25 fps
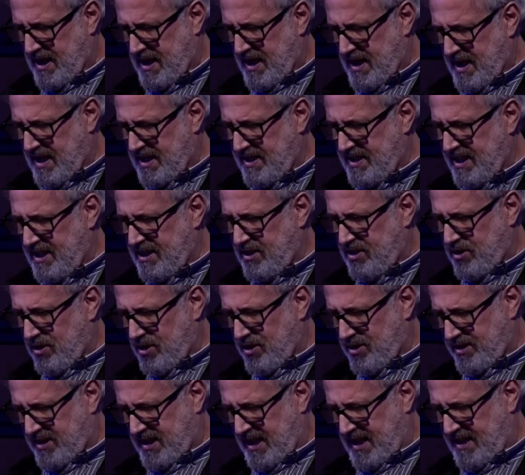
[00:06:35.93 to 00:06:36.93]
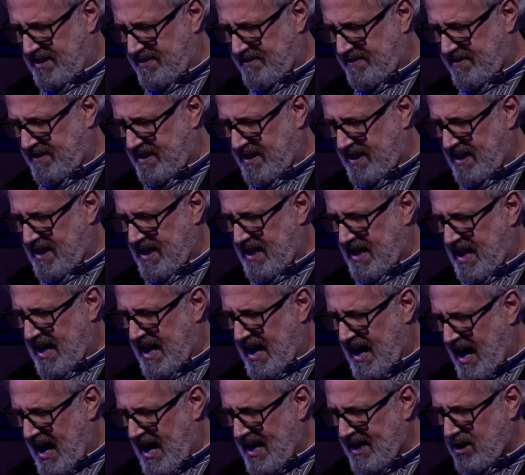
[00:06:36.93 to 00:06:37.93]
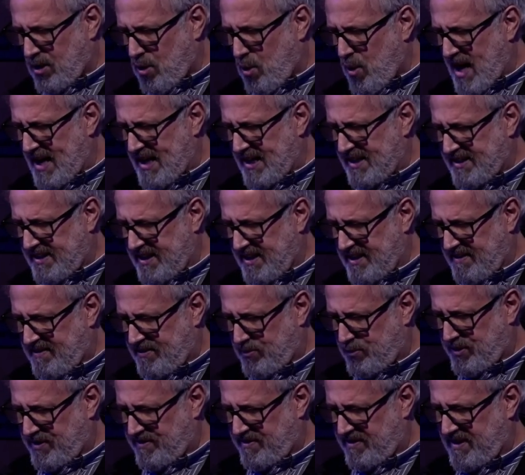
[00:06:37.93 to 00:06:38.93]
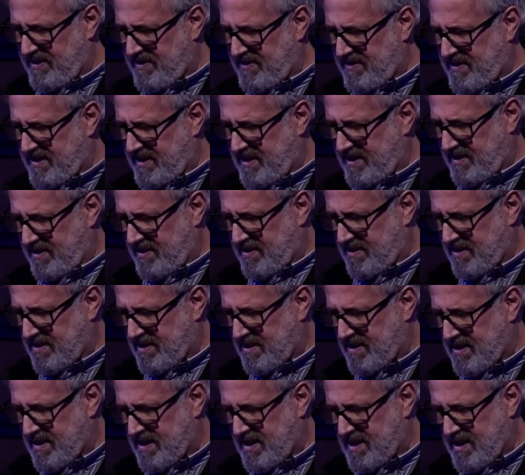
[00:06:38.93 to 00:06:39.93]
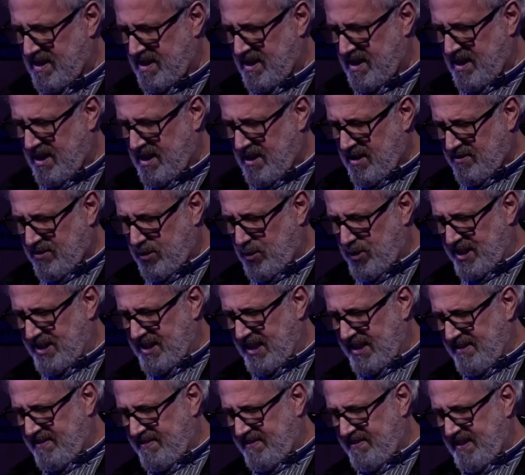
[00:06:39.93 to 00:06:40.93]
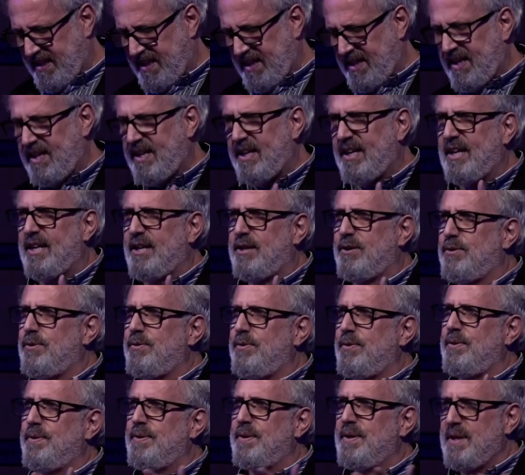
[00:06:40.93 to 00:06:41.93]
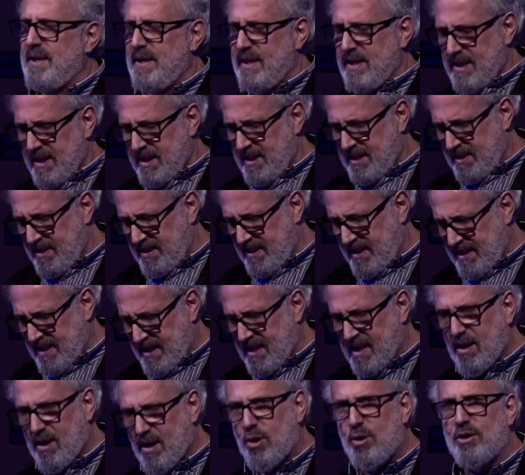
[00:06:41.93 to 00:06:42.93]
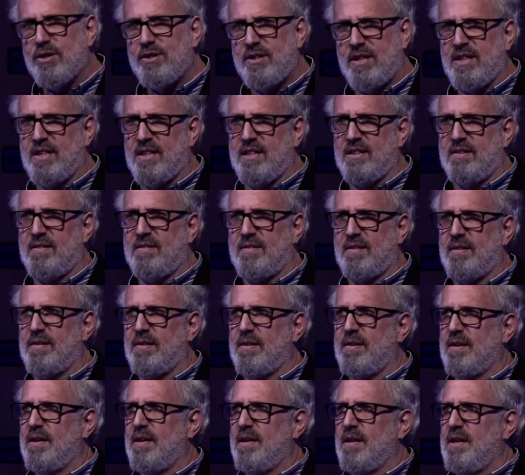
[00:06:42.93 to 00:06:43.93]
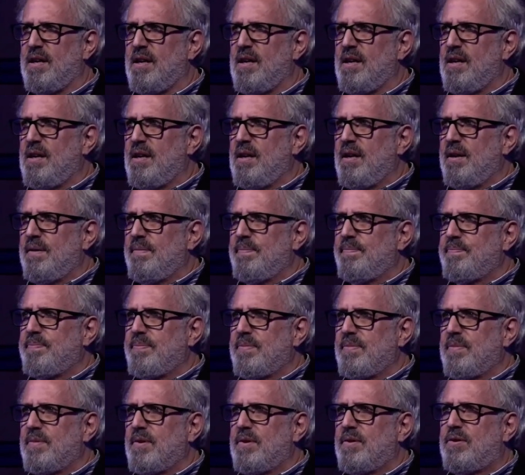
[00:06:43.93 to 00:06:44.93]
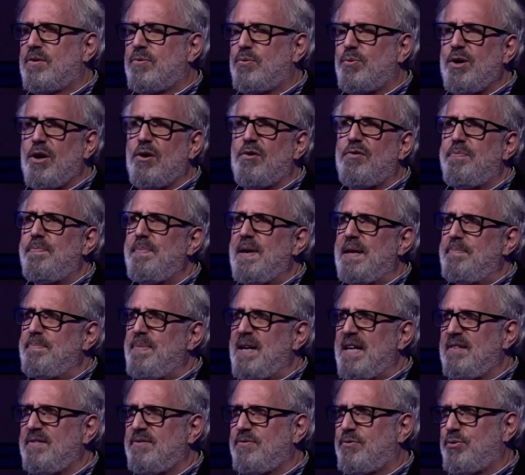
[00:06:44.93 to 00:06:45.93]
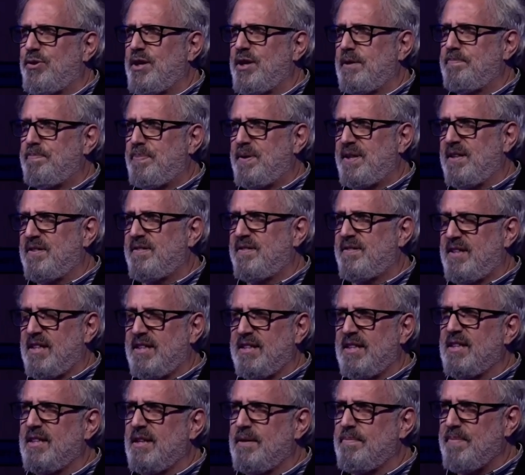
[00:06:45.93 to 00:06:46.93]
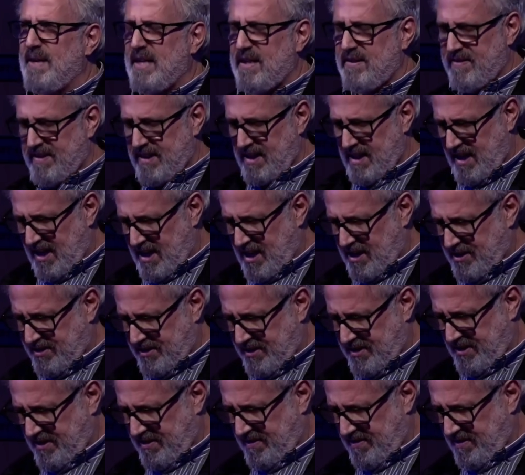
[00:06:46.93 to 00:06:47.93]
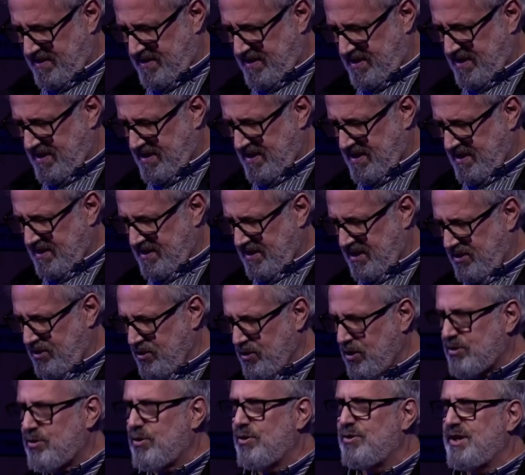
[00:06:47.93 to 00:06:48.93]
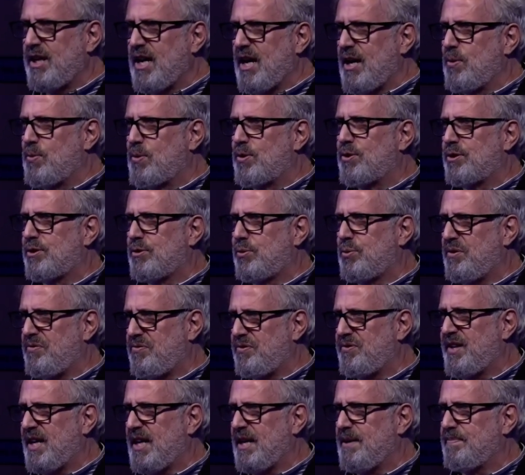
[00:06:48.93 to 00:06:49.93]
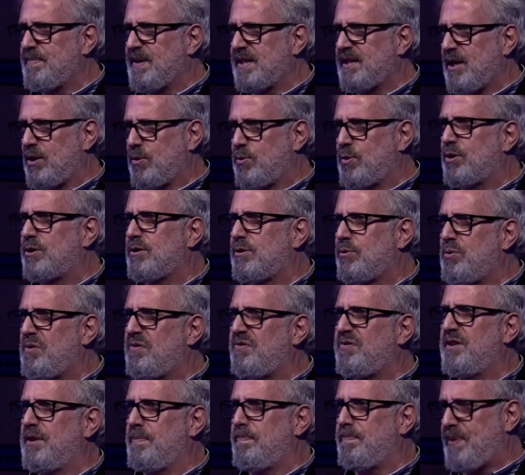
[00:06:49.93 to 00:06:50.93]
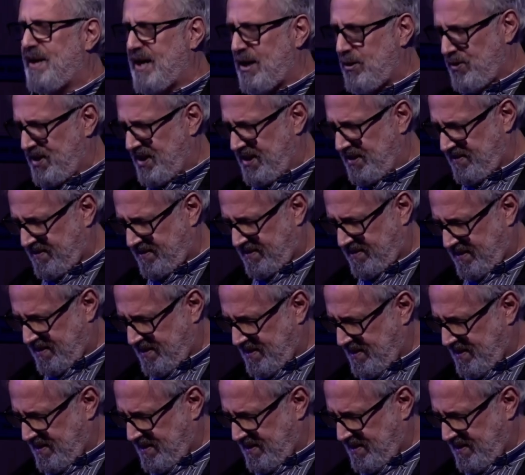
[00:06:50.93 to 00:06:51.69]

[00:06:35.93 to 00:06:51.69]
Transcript: And he taught us, high quality is resistant. So when I see here in the audience, three of my best friends, Palestinian amazing artists, that not only I worked with them, but I worked with the parents.